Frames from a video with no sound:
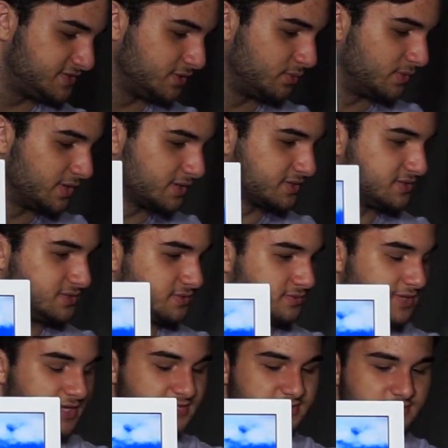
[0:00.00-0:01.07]
still works.
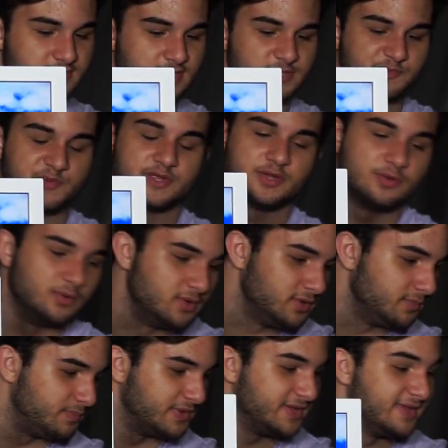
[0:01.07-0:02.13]
That's pretty cool.
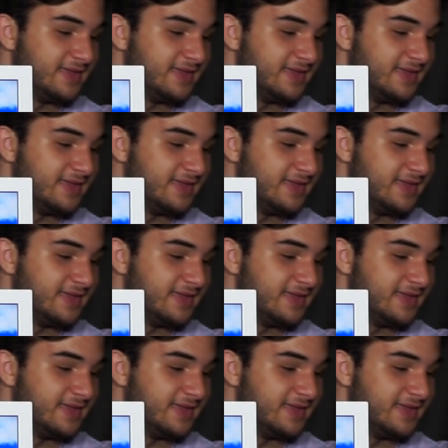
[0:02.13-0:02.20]
But